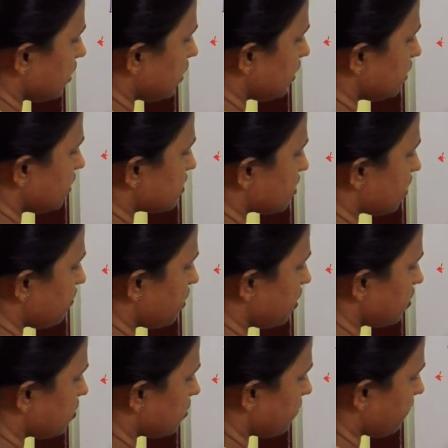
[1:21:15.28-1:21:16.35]
In the
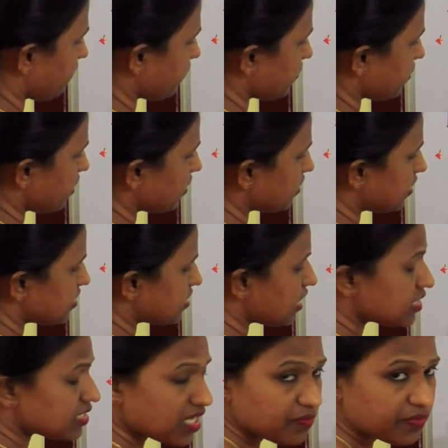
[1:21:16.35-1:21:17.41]
stomach, the
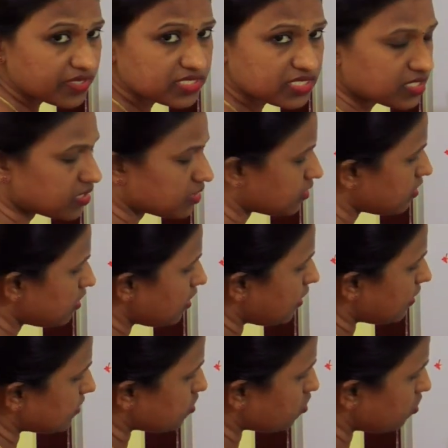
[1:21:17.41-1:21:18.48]
cells are present.
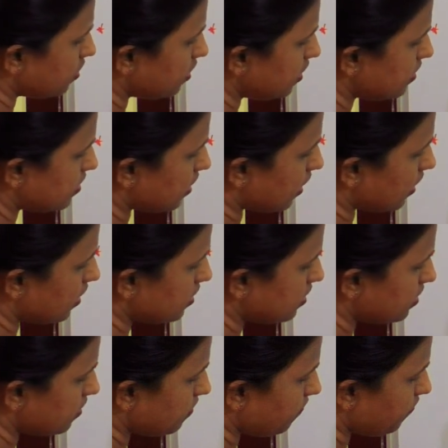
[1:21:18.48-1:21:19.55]
So these
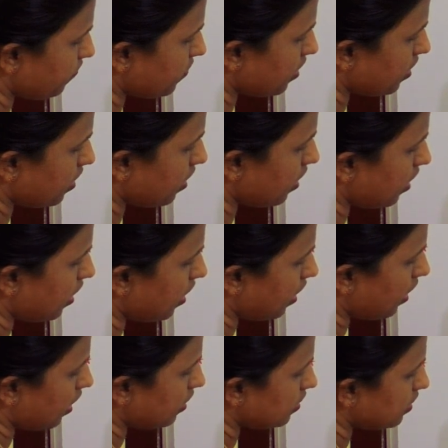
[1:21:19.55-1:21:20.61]
cells,
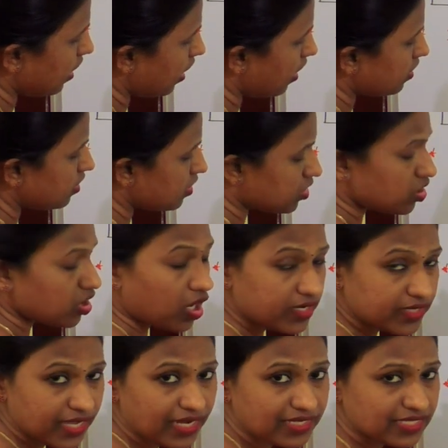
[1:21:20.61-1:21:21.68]
they are
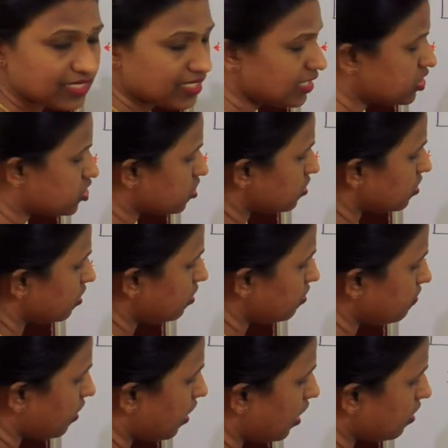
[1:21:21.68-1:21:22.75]
contacting each other
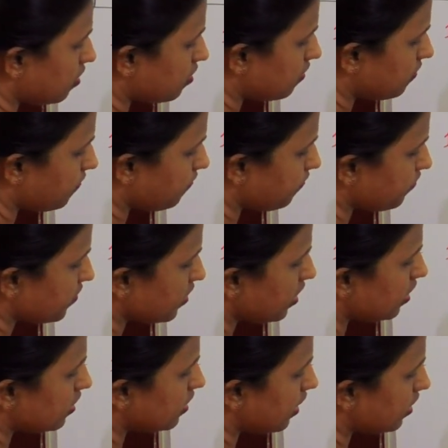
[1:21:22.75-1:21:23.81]
or
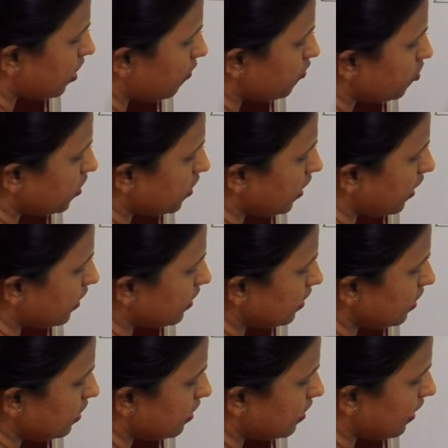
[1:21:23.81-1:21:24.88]
they are
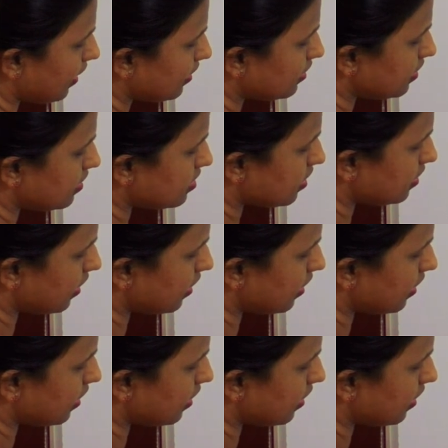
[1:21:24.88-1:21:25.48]
communicating like this